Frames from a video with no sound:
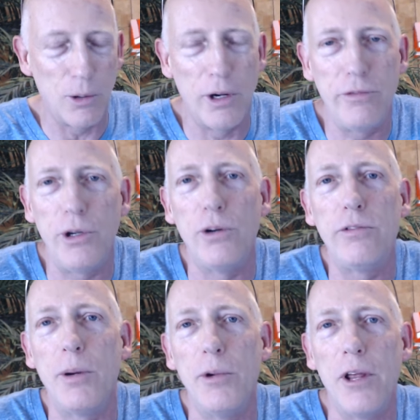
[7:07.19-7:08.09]
or if you're
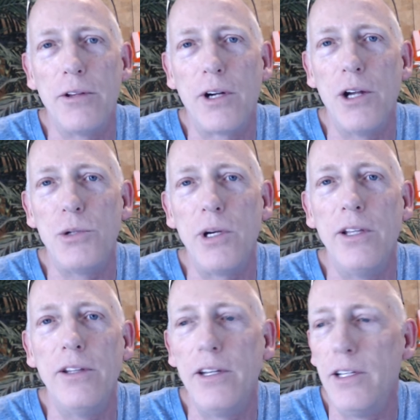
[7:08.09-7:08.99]
from another country
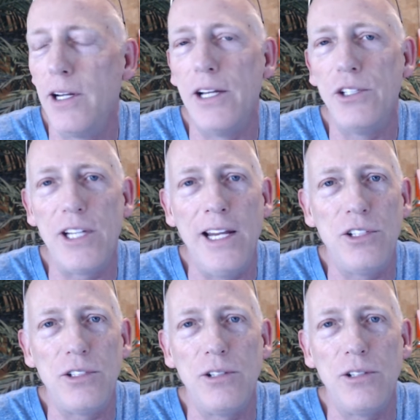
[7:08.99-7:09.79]
than the United States,